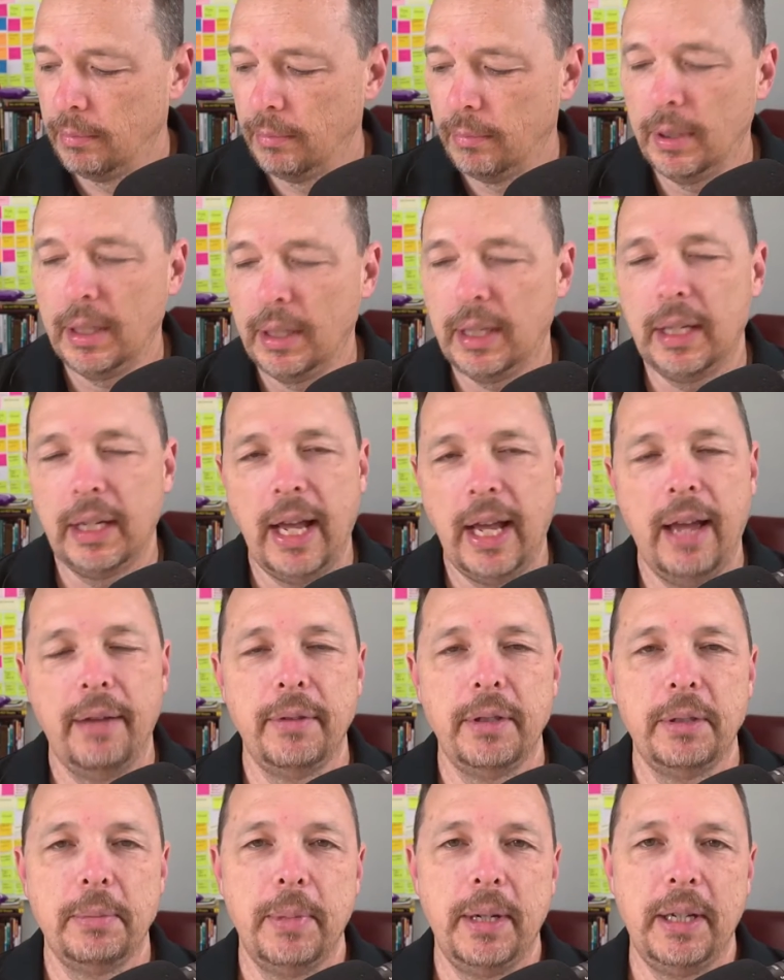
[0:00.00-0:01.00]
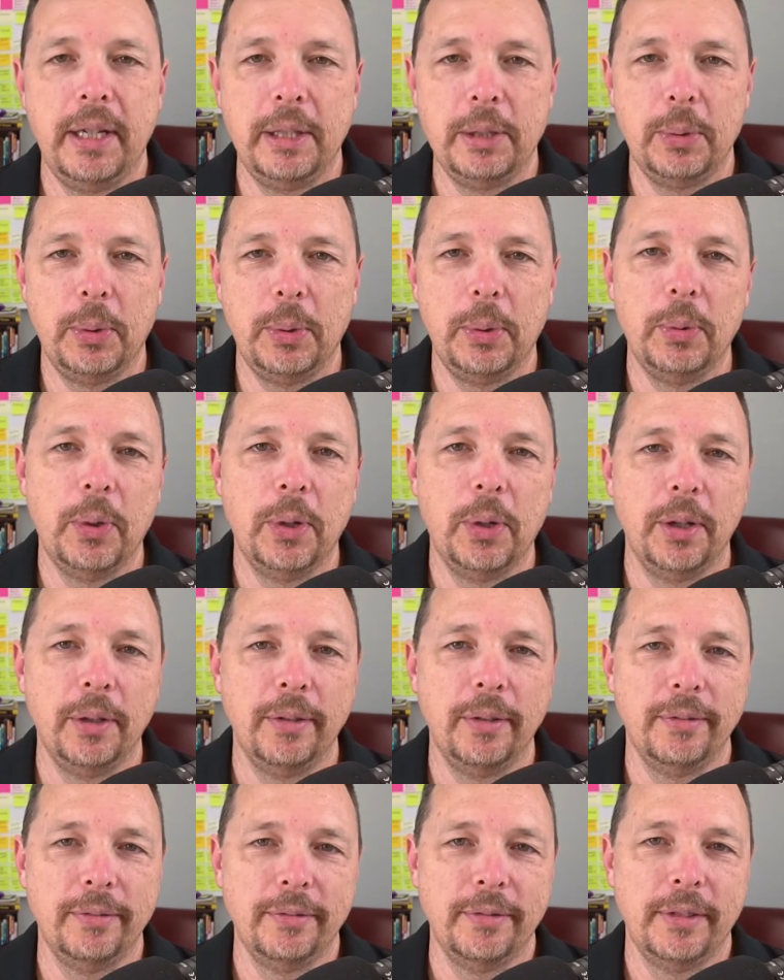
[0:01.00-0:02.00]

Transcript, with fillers: We can have as many as we want.